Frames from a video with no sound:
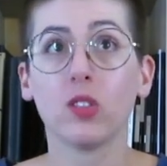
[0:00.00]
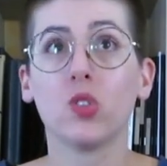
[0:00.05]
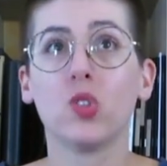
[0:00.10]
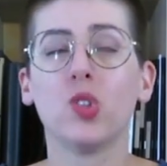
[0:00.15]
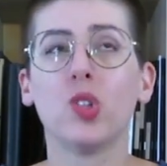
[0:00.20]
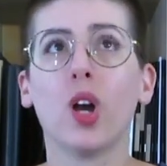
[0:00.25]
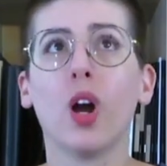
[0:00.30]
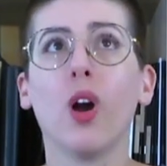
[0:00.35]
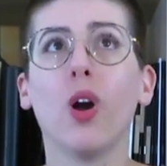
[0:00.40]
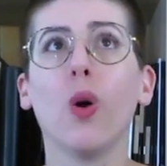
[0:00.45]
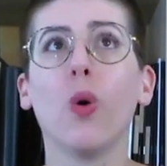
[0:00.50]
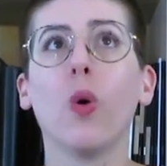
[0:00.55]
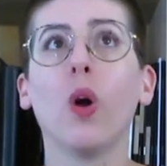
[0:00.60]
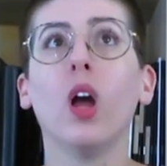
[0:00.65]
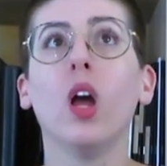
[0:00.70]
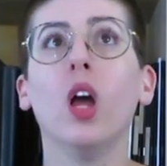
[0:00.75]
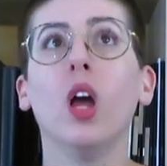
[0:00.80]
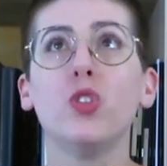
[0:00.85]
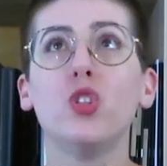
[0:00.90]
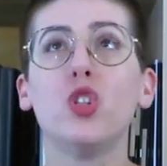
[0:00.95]
So
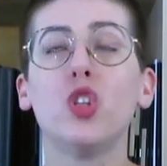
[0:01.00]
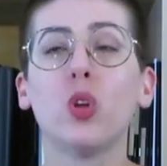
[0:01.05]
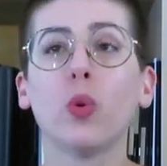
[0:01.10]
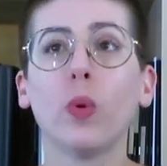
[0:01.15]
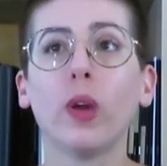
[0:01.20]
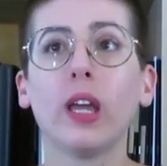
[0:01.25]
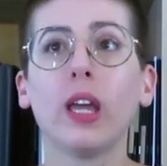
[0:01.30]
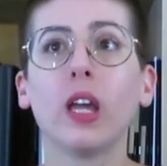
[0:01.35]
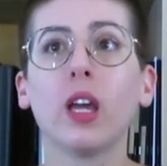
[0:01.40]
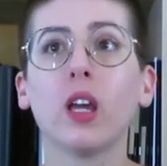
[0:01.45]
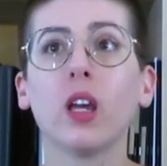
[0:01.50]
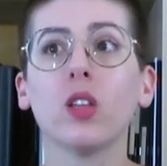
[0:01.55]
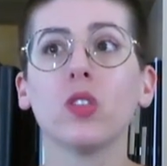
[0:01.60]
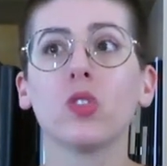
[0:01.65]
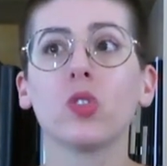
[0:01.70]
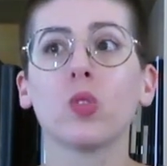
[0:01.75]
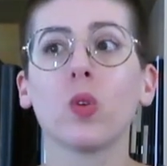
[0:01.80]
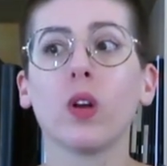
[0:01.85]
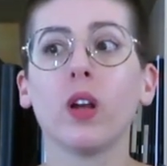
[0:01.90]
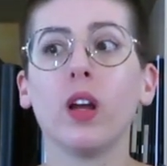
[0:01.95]
doing
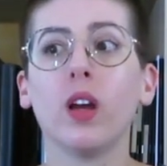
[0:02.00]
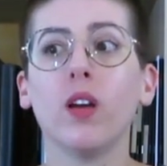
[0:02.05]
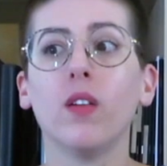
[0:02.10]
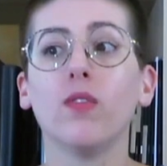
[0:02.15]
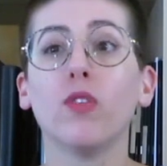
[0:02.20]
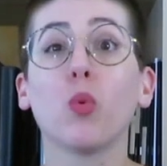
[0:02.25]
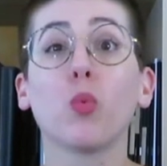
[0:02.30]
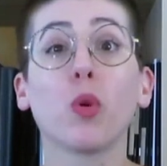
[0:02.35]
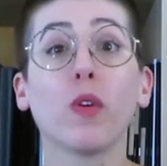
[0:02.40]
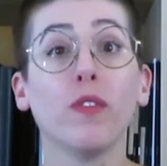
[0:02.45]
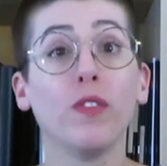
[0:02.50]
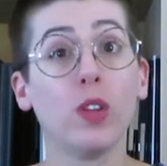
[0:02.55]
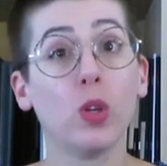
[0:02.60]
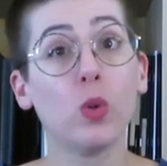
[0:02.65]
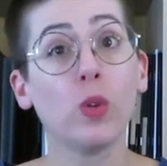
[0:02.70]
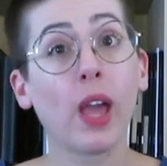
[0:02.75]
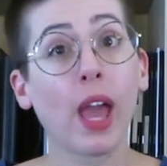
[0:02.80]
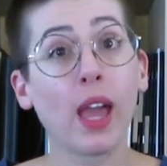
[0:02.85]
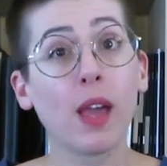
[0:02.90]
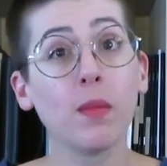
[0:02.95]
sort of review
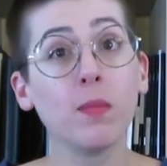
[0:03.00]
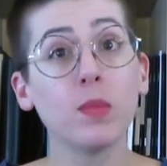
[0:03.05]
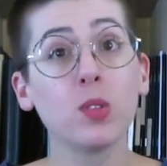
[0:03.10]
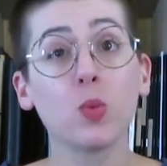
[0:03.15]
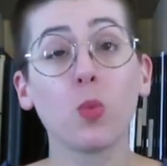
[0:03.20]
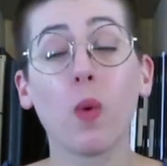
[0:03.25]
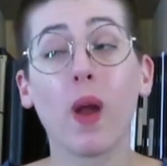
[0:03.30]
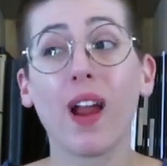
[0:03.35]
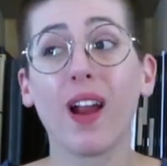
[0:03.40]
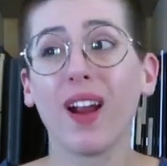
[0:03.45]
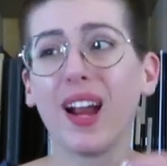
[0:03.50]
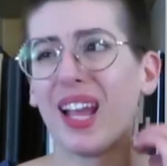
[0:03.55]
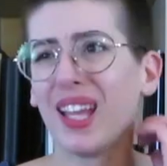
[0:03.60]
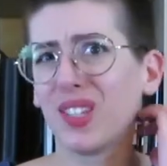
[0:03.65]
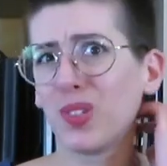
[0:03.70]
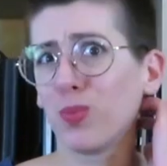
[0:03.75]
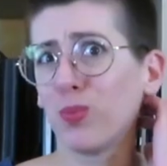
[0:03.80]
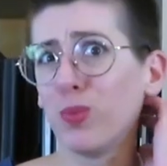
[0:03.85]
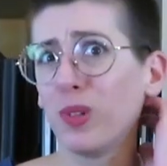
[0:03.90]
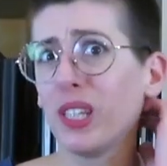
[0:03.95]
games where
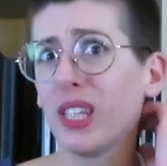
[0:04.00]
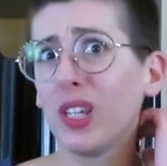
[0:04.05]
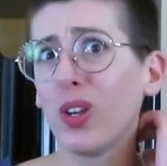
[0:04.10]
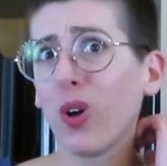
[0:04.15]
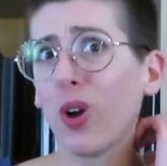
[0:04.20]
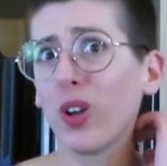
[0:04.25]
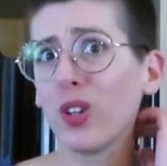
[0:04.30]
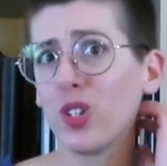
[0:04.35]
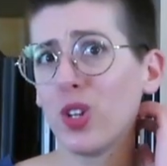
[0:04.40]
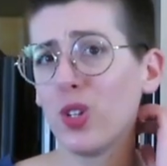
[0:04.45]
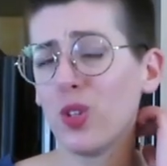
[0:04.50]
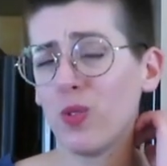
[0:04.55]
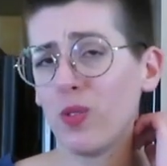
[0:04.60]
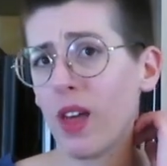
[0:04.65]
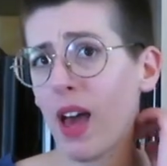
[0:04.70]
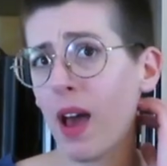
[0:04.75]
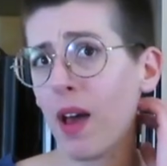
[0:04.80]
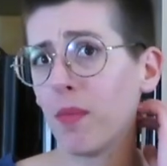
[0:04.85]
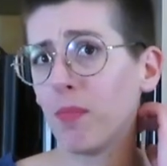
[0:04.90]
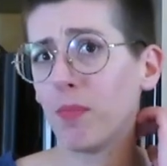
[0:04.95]
it's really hard to do
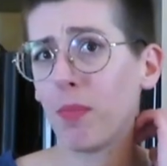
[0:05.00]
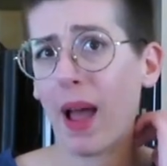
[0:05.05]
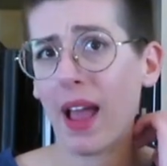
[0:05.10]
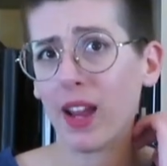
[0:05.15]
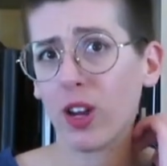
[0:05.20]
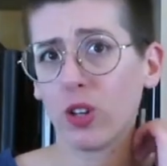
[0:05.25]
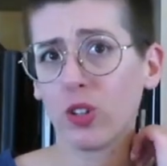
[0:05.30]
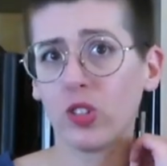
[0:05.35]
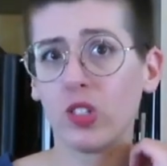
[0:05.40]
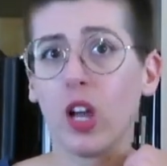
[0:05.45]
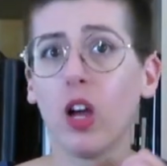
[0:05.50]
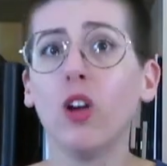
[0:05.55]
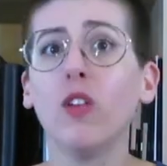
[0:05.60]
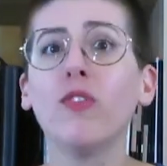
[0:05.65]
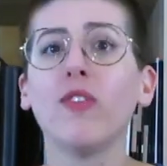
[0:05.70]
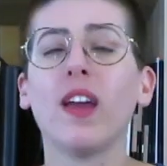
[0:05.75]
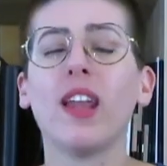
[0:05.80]
that by yourself.